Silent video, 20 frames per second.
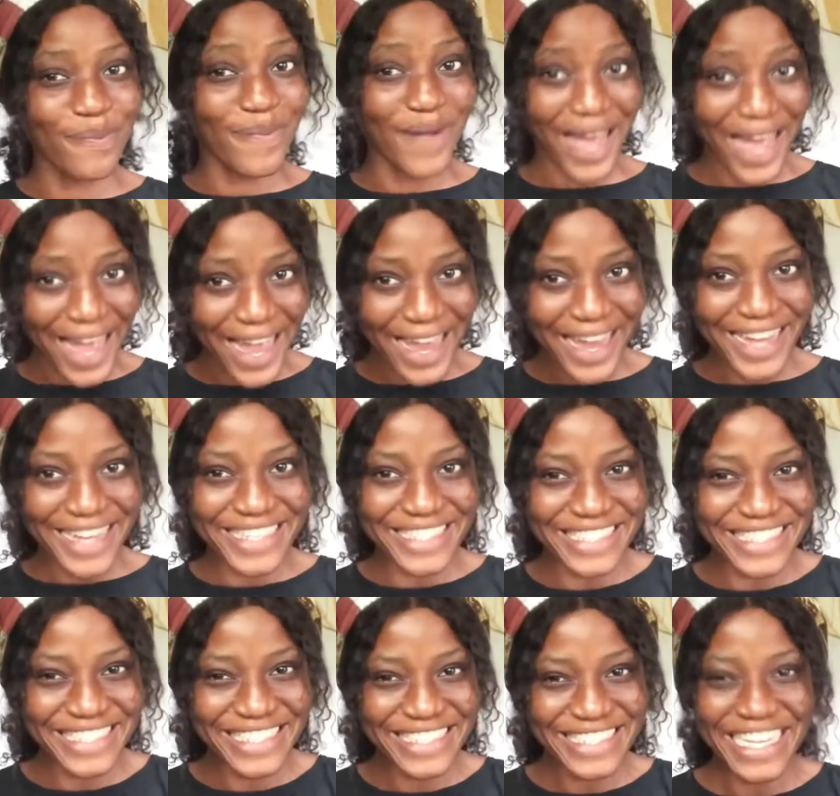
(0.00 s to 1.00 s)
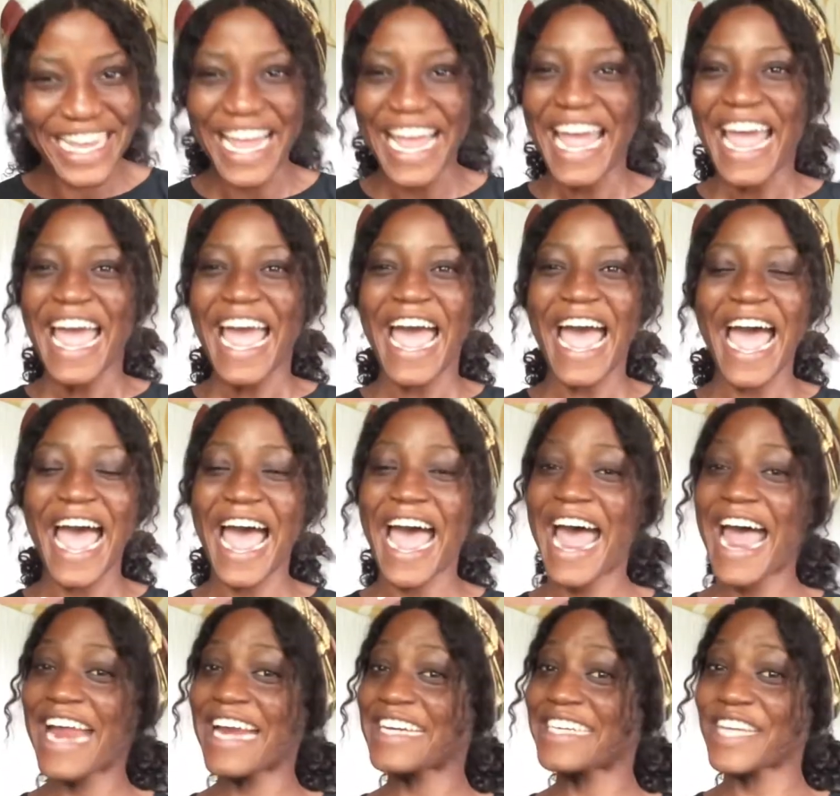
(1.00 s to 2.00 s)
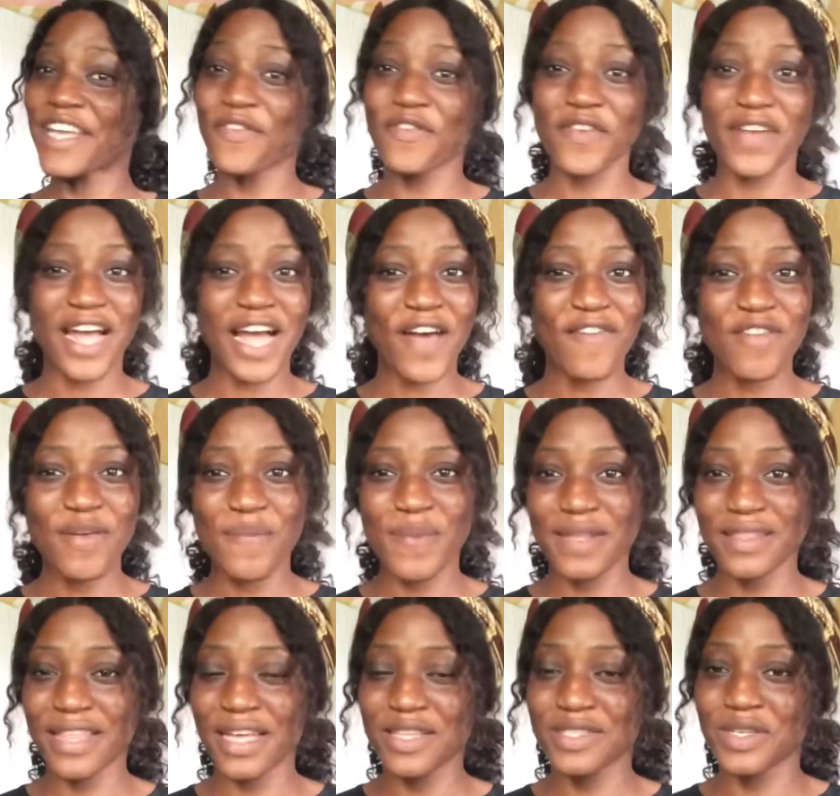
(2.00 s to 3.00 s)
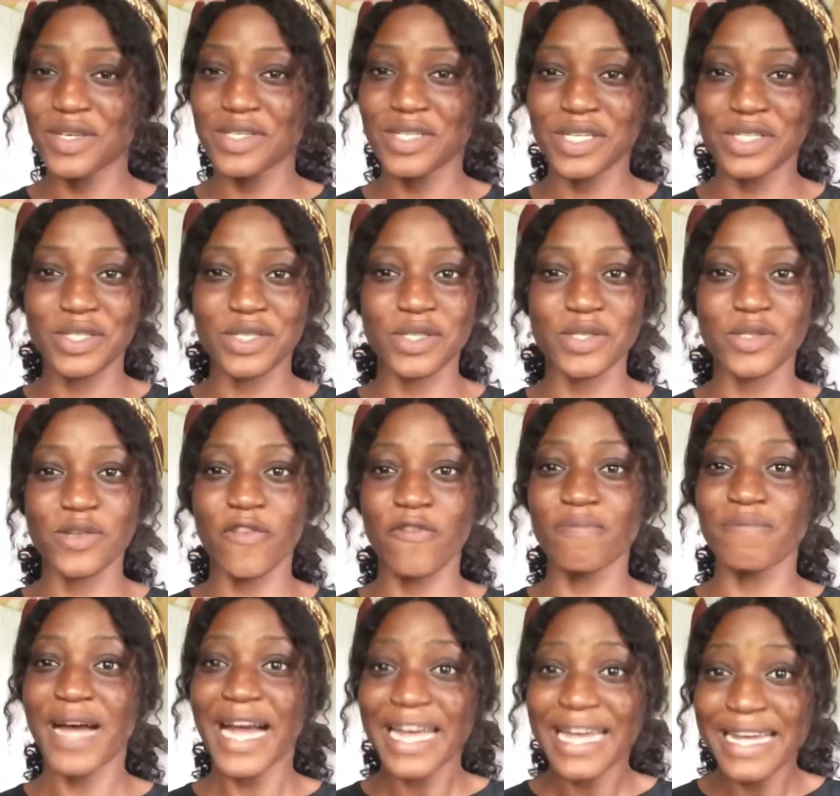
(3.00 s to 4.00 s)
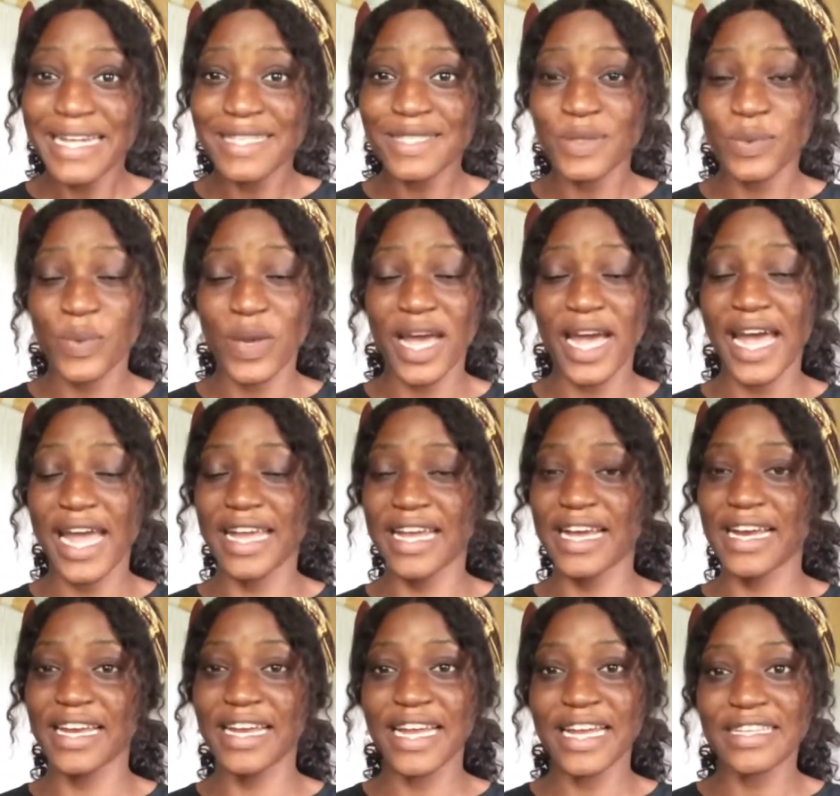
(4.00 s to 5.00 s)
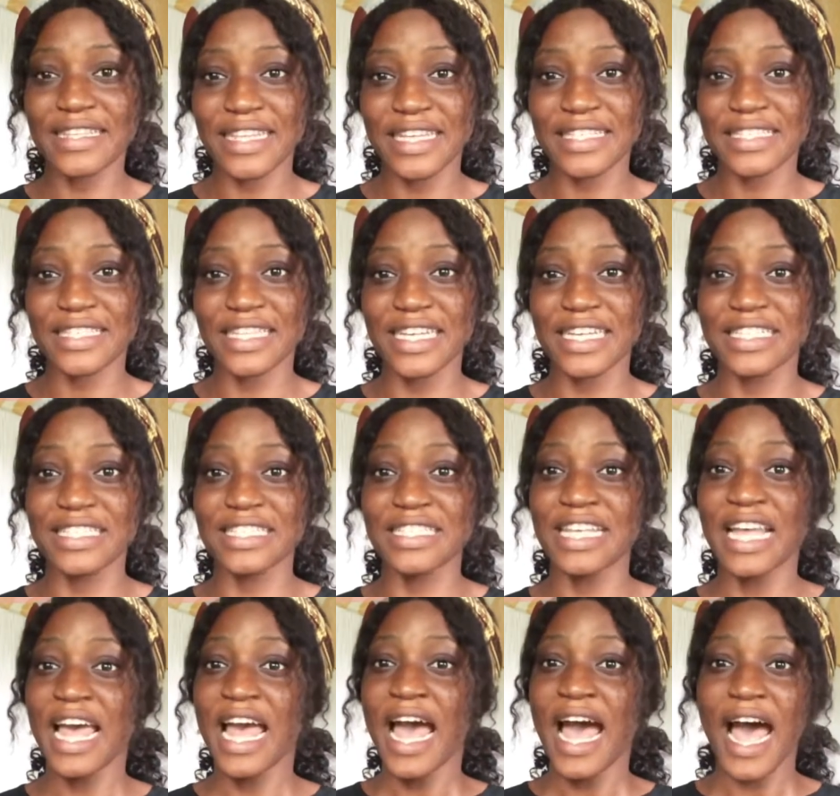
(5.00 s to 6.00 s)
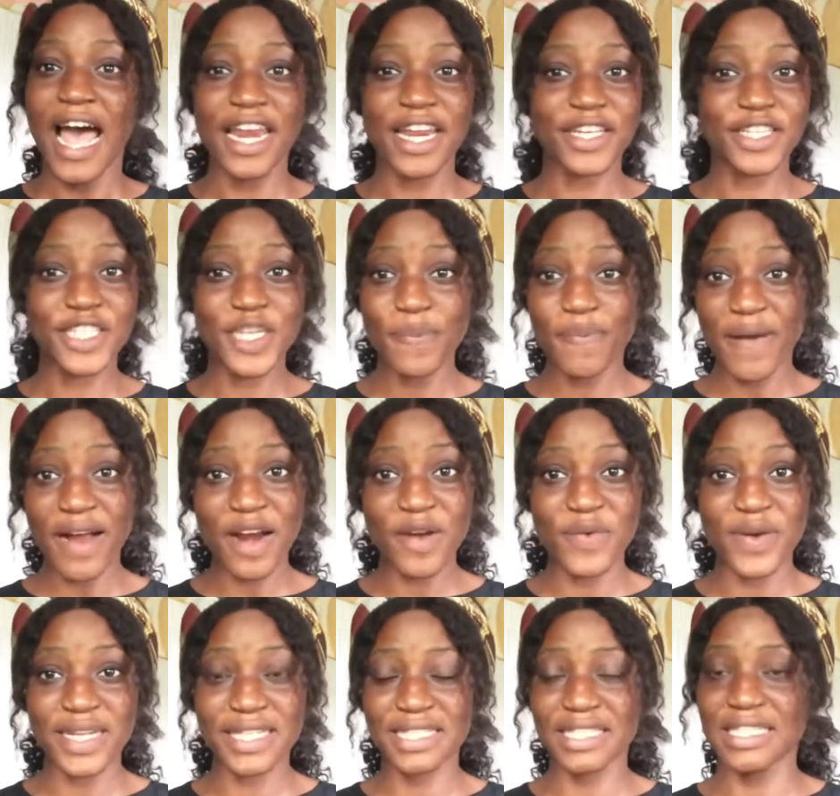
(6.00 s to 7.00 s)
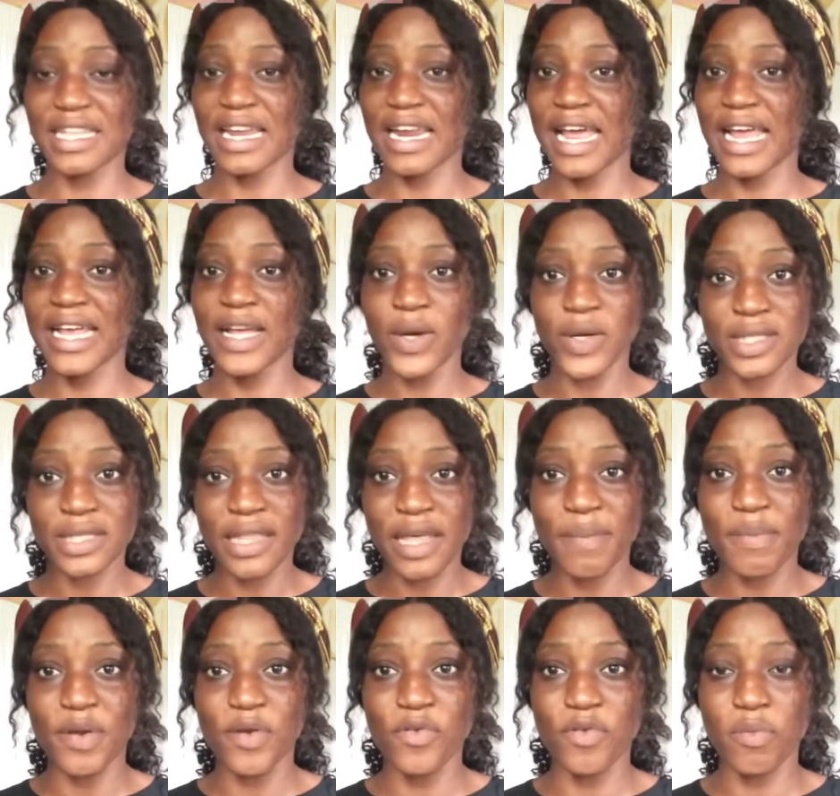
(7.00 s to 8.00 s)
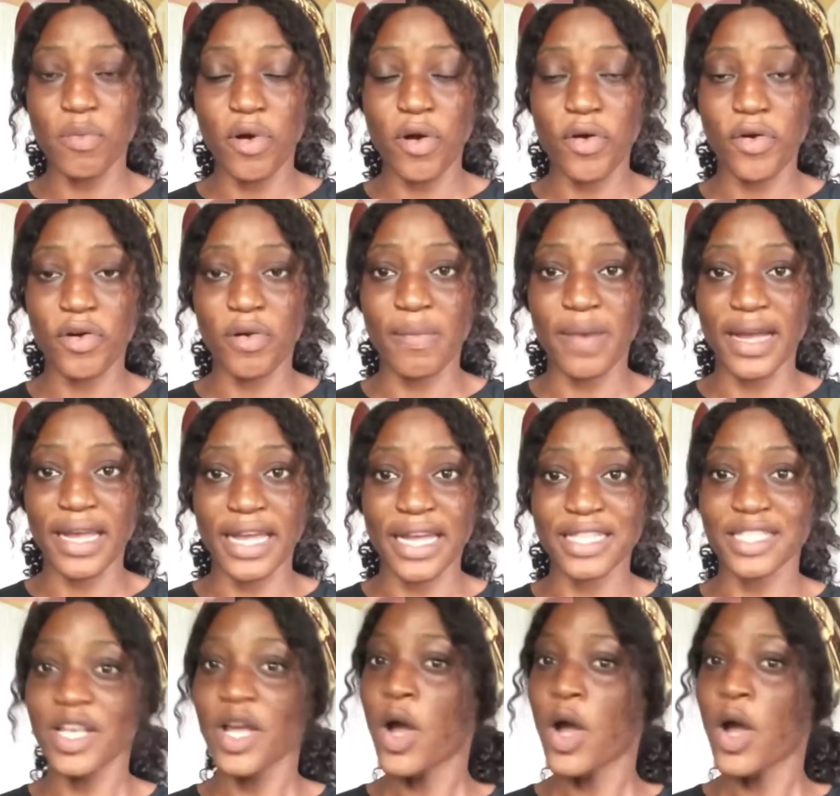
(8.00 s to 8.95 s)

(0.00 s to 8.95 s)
buy, and if you have a better suggestions of markets where I can get these things at a cheaper rate than I got them in Rumokoro market,